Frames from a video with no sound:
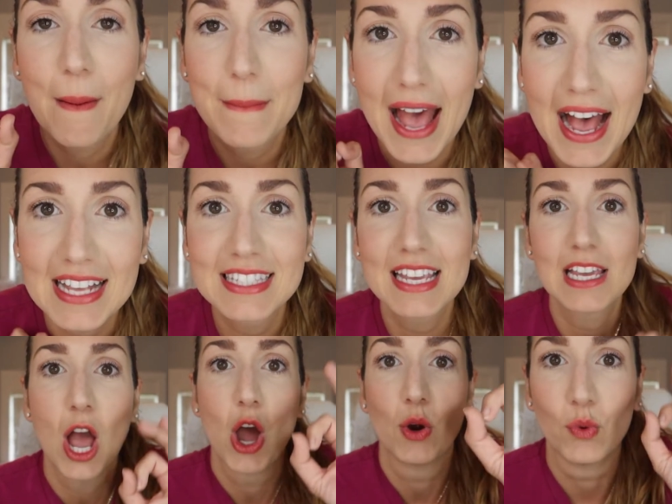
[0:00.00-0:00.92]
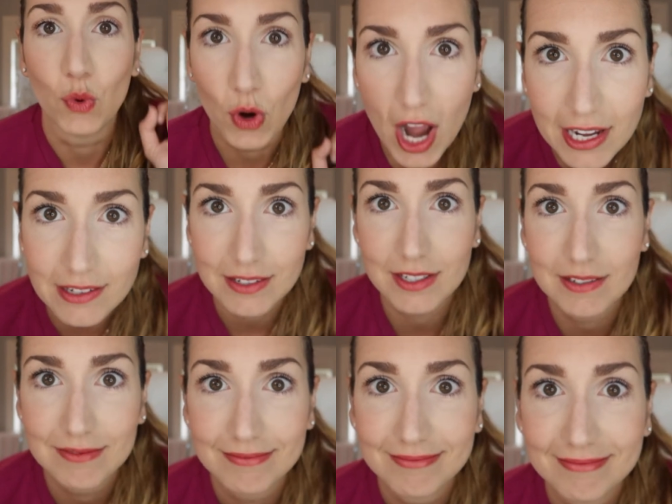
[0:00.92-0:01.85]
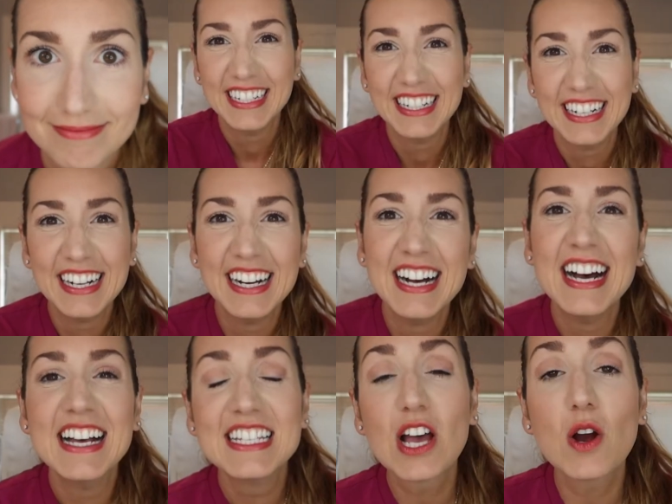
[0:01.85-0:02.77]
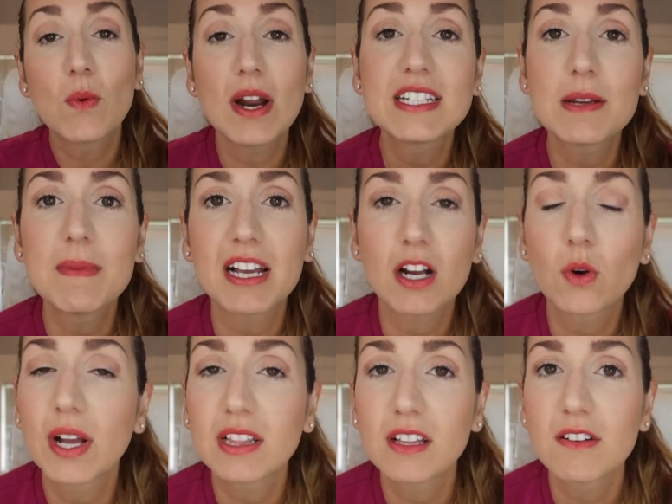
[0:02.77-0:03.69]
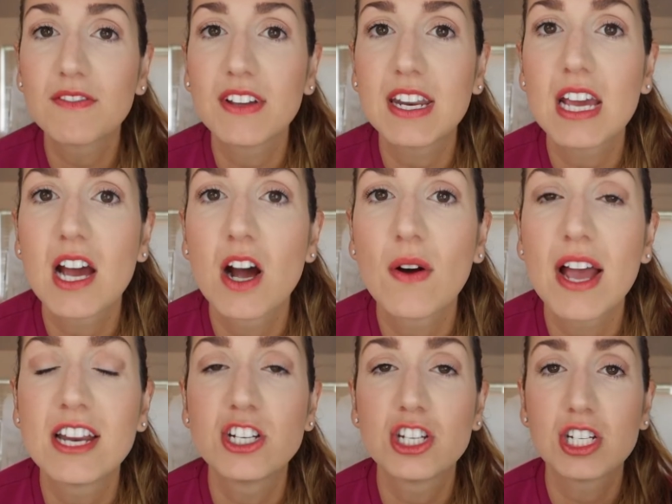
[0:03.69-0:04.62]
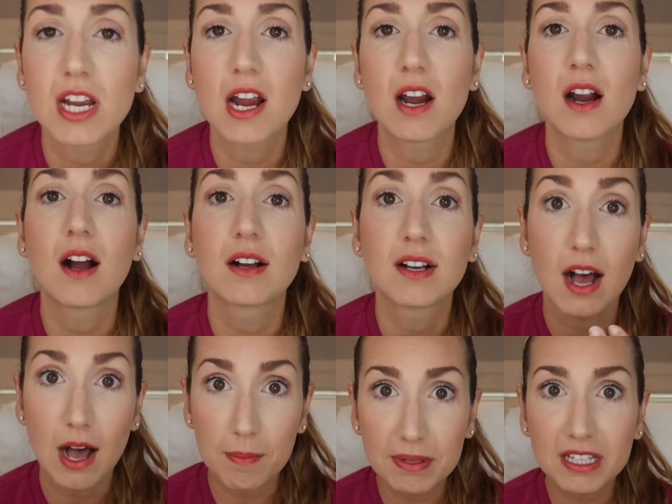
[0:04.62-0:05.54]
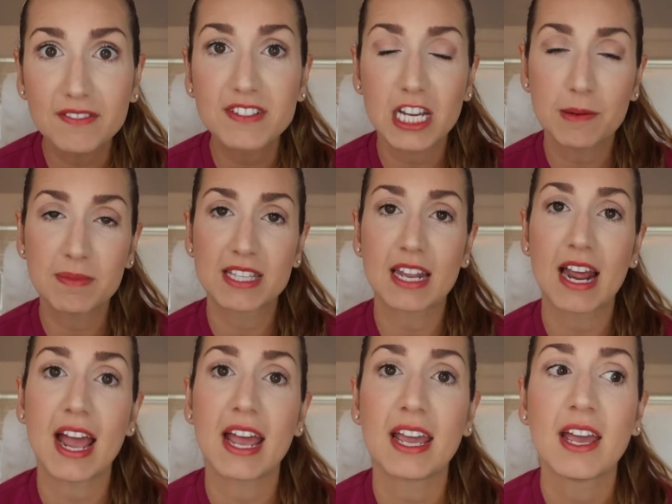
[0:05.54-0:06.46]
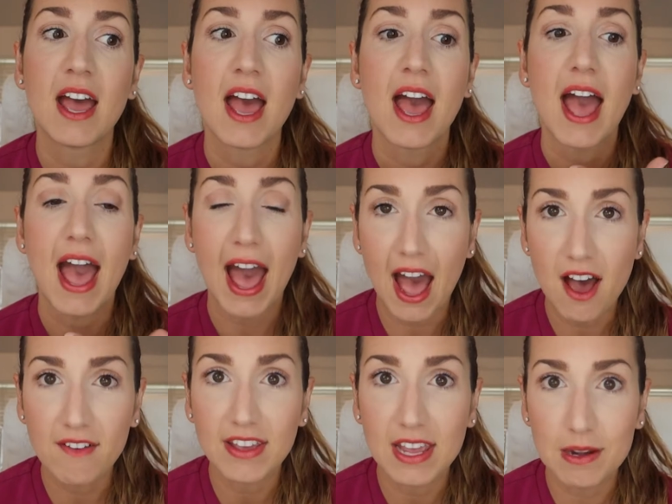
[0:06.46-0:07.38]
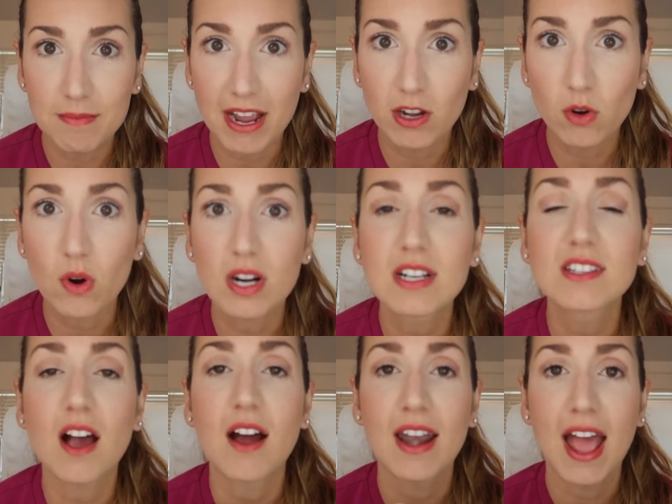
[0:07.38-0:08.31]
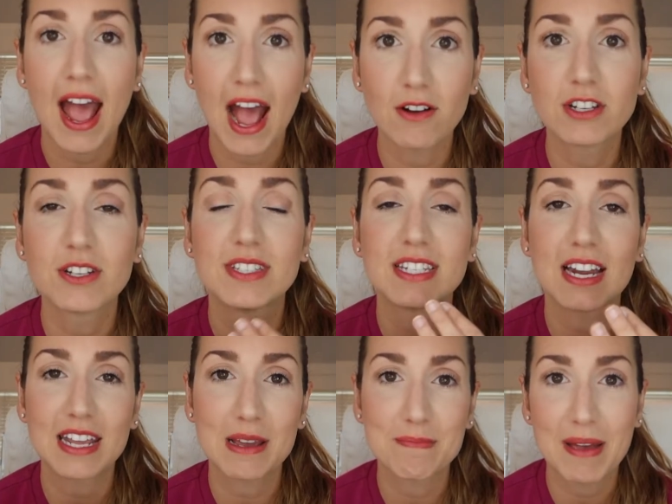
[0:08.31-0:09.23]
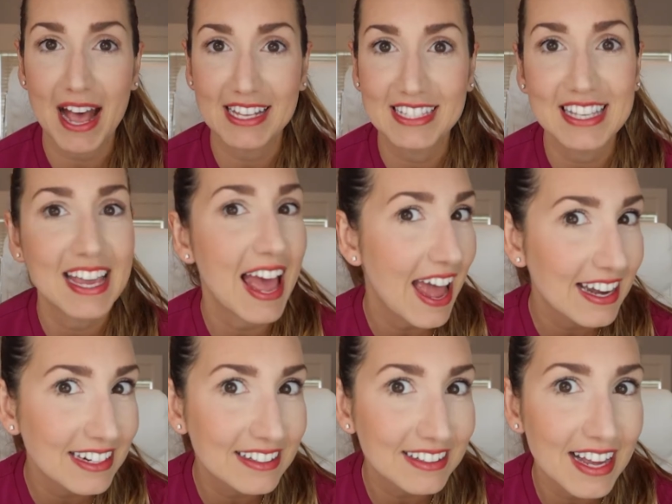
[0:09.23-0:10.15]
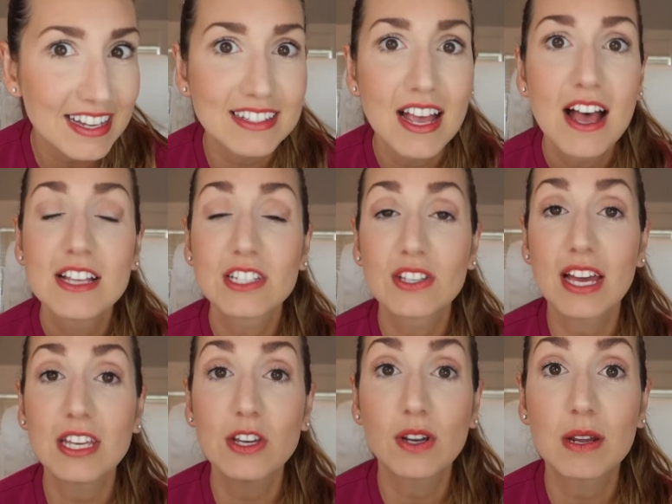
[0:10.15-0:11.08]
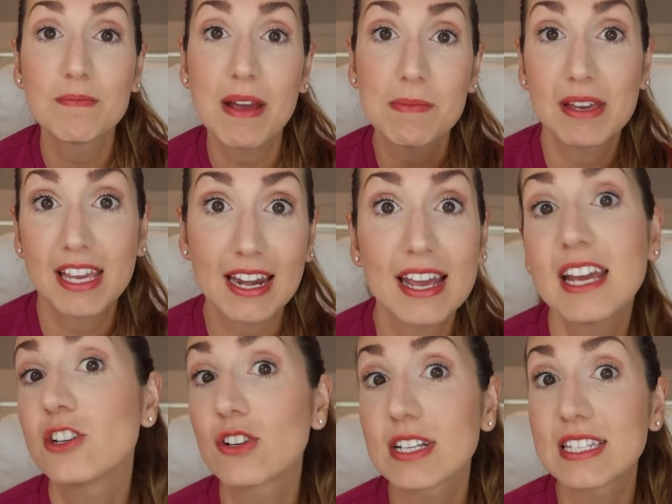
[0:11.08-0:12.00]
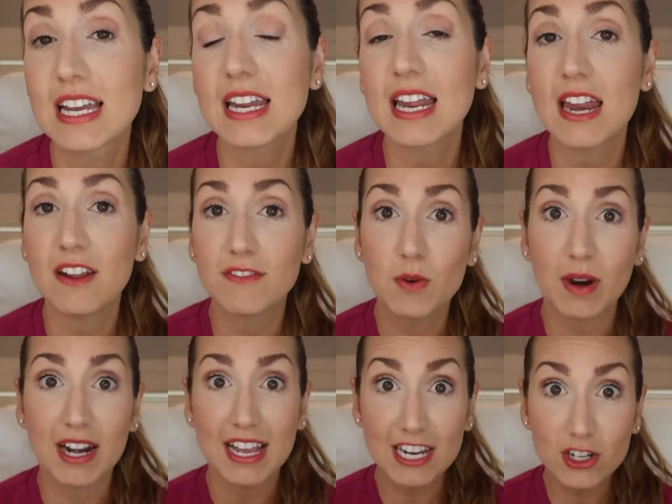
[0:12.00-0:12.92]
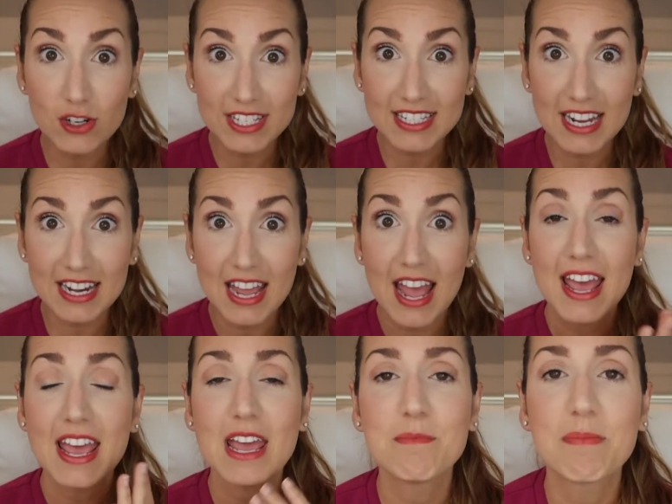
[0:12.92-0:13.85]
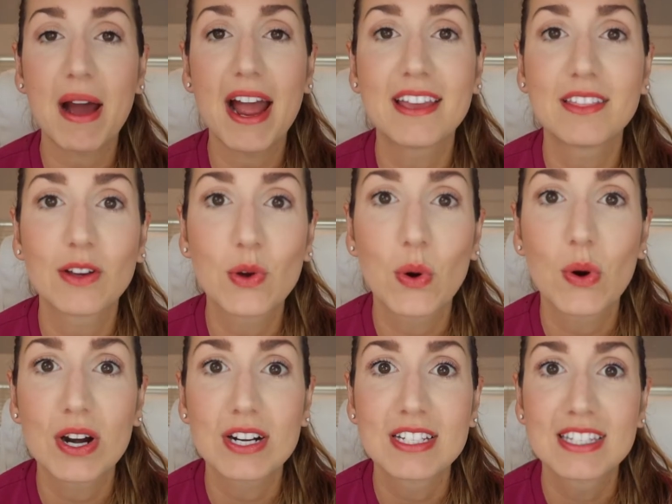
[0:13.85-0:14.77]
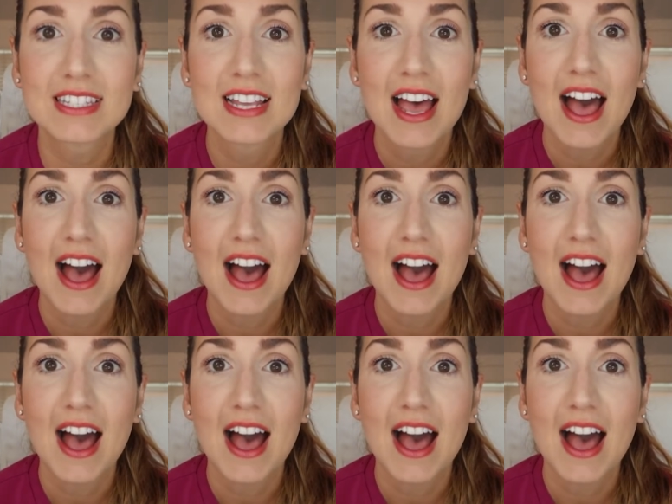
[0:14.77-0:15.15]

passing rate. So I wanted to make a quick little video and share a couple of tips that I have in my course on how to study and pass the NCLEX so that you can maybe get interested, and if you are interested in buying the course,